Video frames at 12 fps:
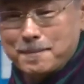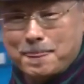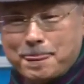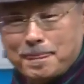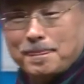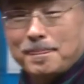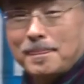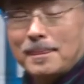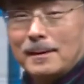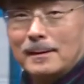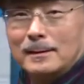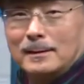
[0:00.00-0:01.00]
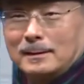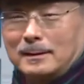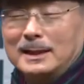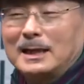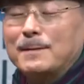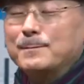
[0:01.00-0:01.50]
to time.
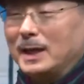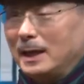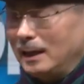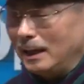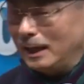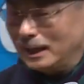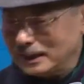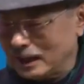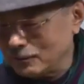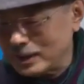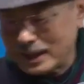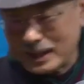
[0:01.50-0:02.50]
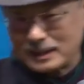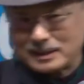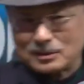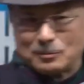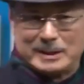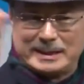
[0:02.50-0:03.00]
That's why you need to come here
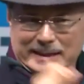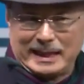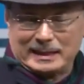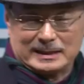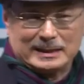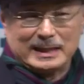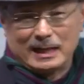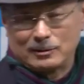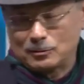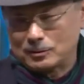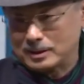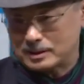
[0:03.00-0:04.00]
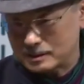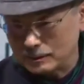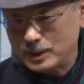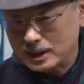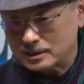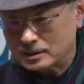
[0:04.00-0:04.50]
and write your life
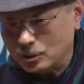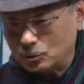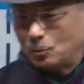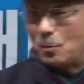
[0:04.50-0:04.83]
scenario